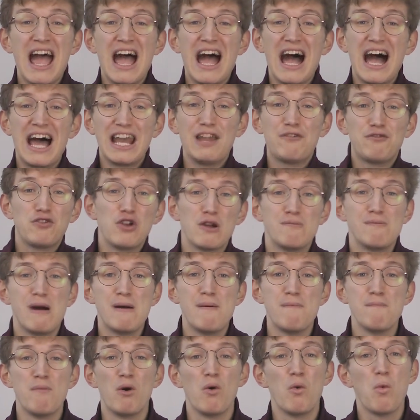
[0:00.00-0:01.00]
And if you
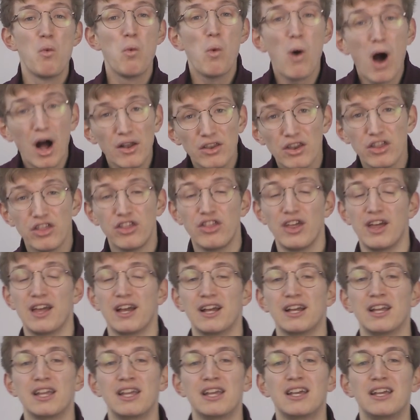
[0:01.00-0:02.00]
remember one thing,
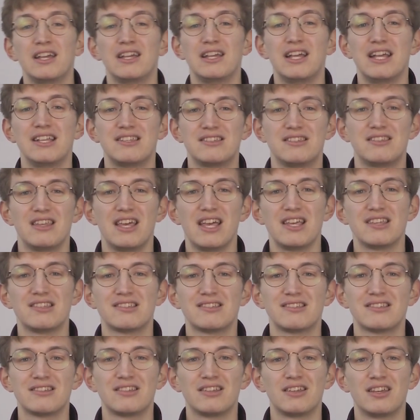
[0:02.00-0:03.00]
it's
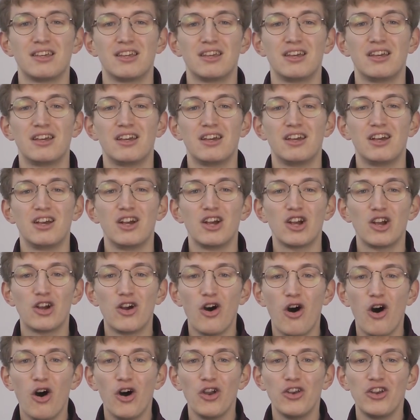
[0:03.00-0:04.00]
this:
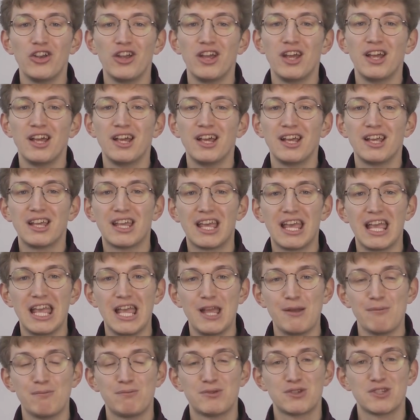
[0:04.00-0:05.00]
God
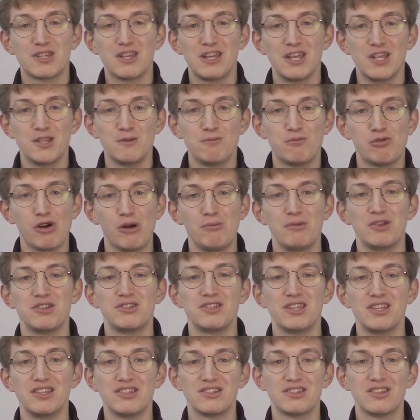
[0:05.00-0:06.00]
keeps his
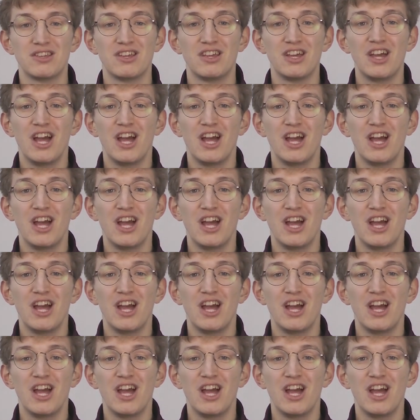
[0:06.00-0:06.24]
promises.